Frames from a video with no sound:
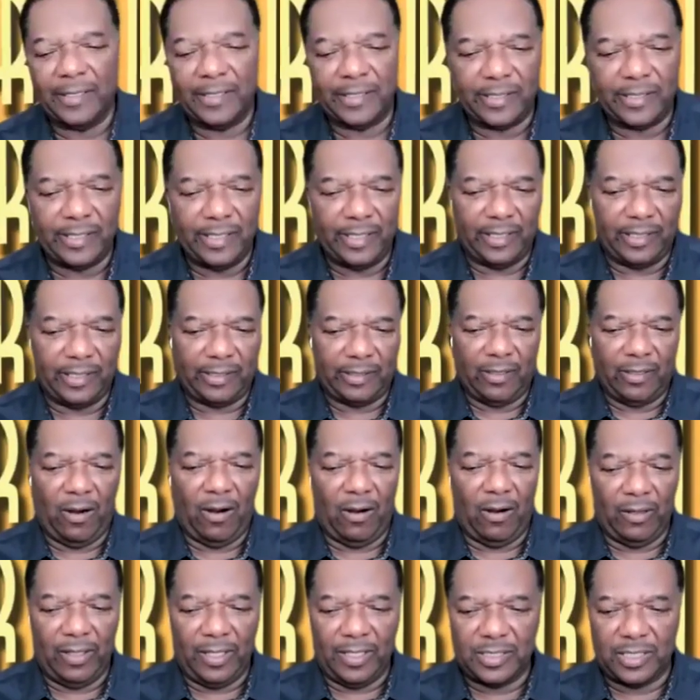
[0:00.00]
I see
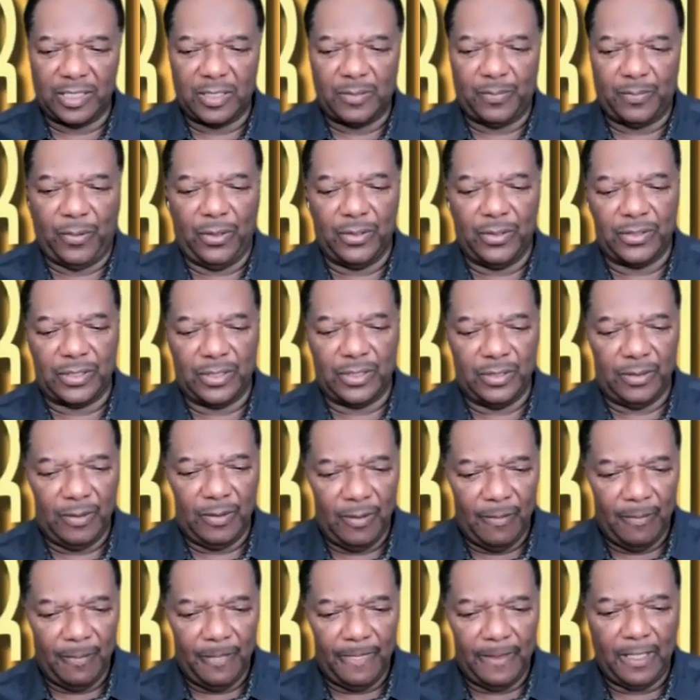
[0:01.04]
Karl as this person,
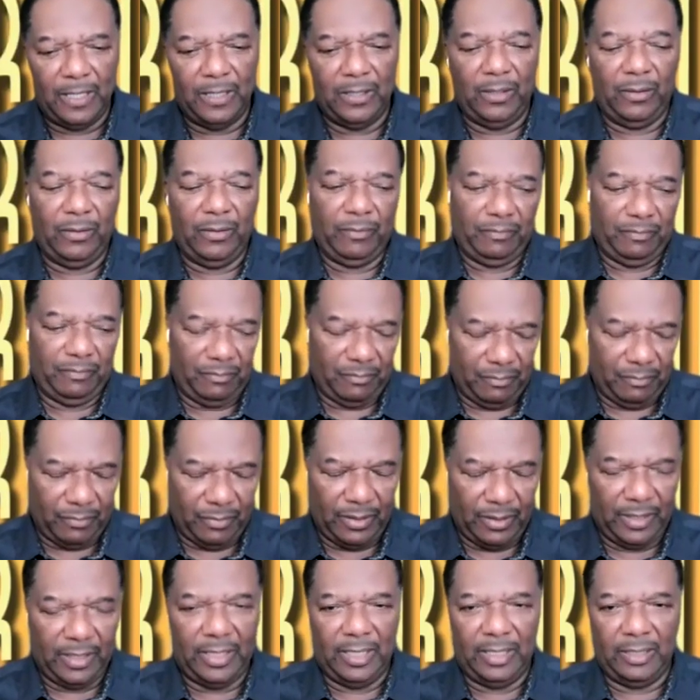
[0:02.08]

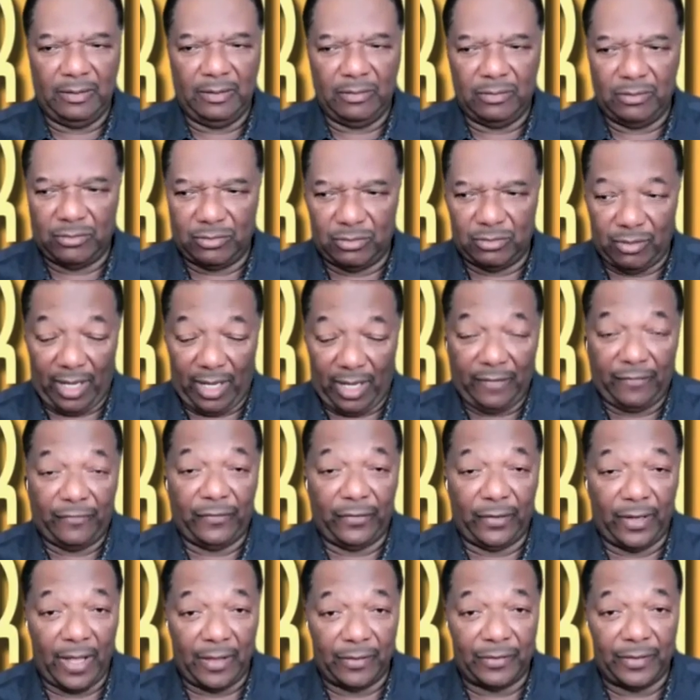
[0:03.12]
he trying to
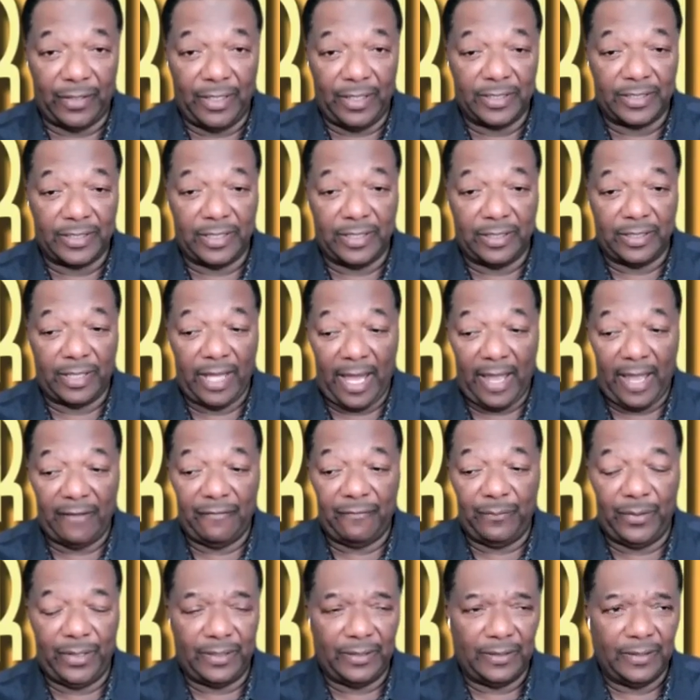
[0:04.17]
figure out things in life,
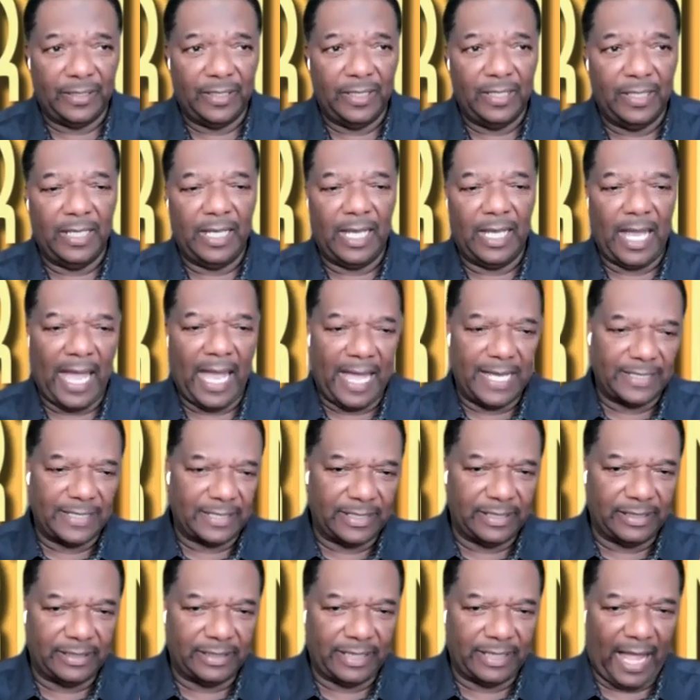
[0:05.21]
but as
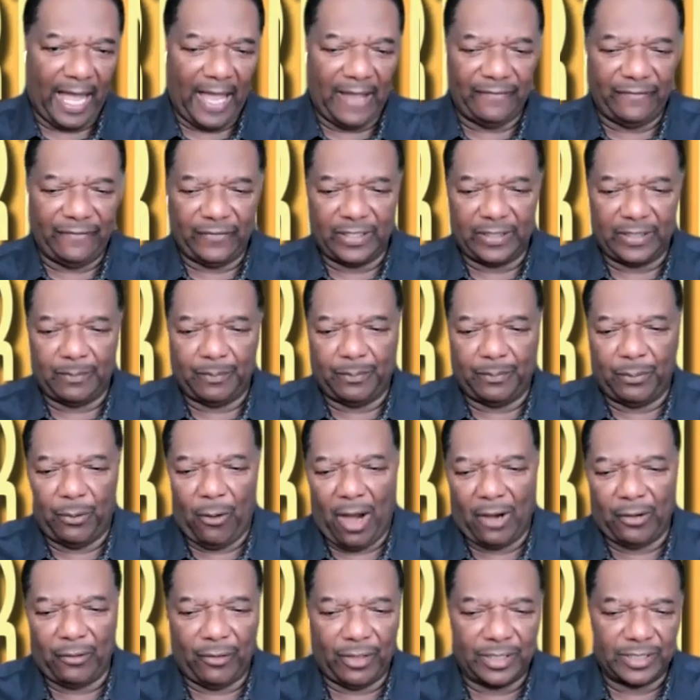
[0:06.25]
life
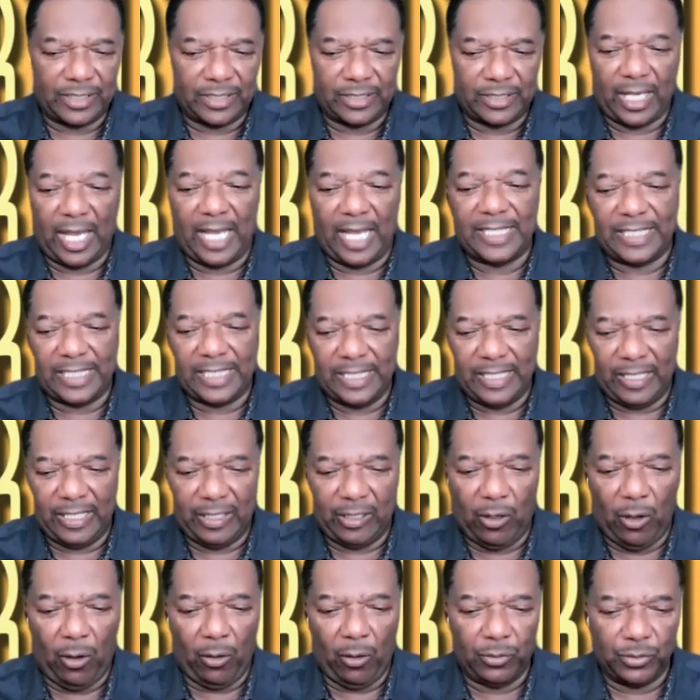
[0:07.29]
progresses, as he
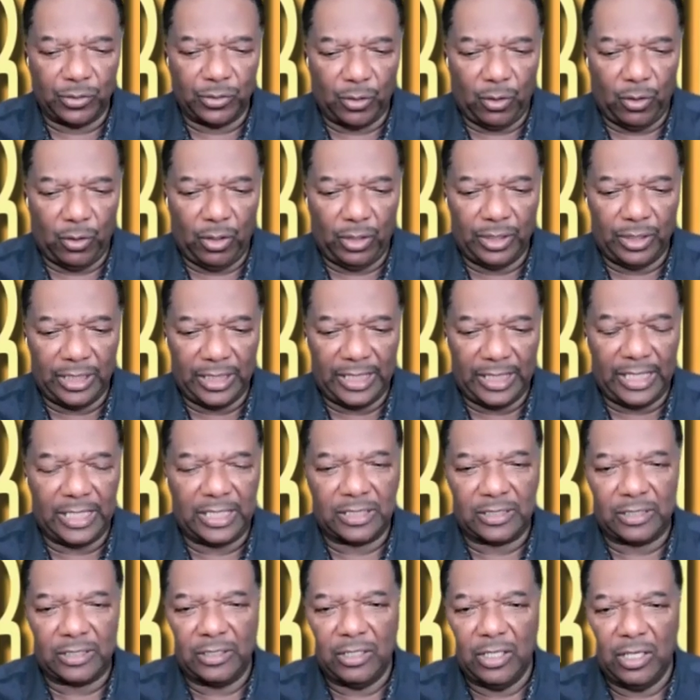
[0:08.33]
goes on and
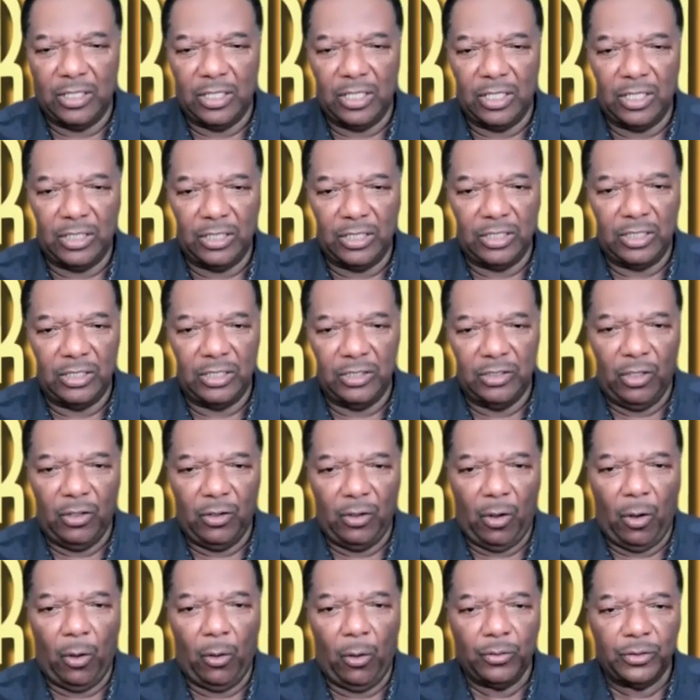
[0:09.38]
gets,
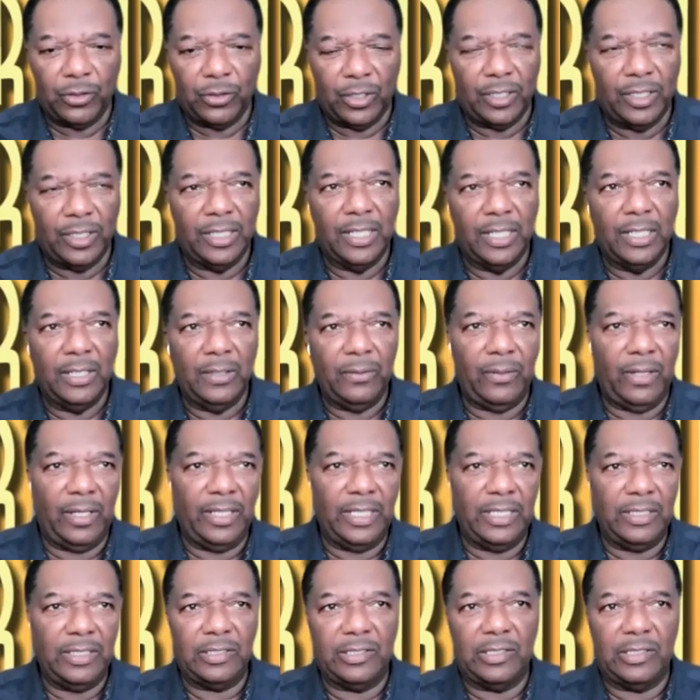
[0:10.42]
older, well,
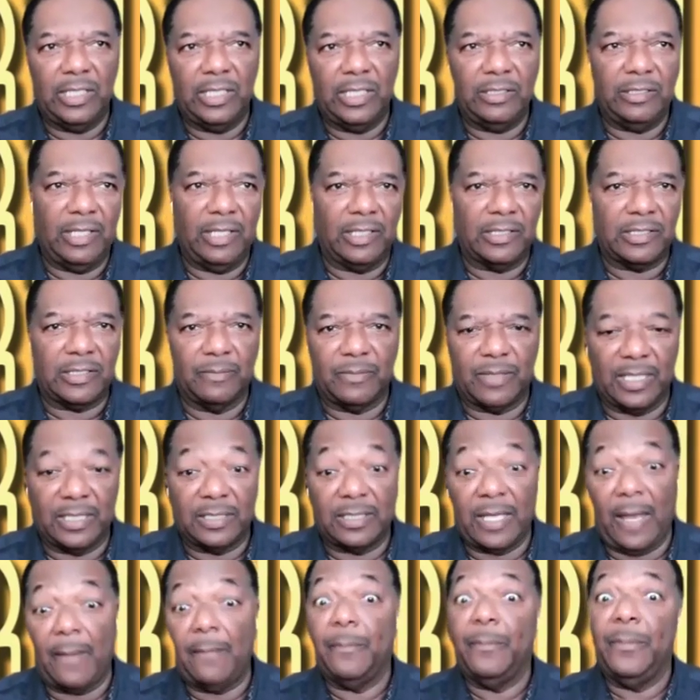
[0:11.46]
he does some things
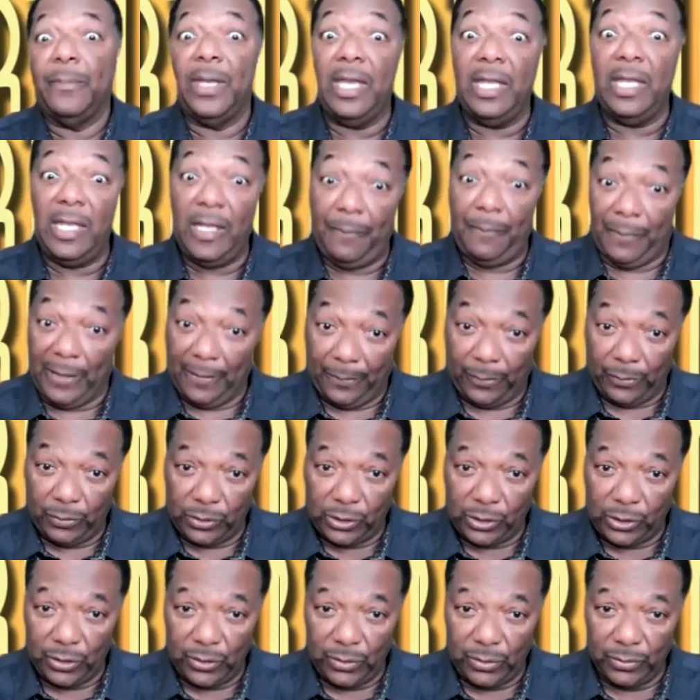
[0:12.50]
that many people
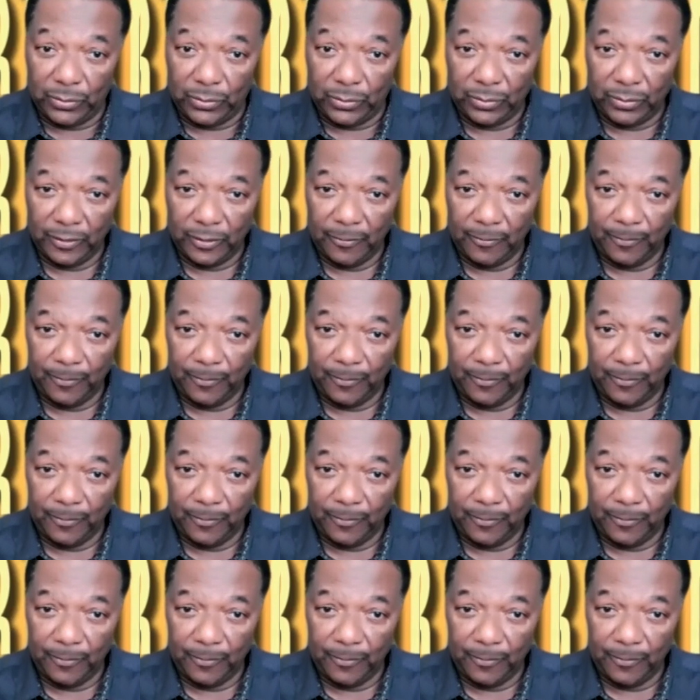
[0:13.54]
do.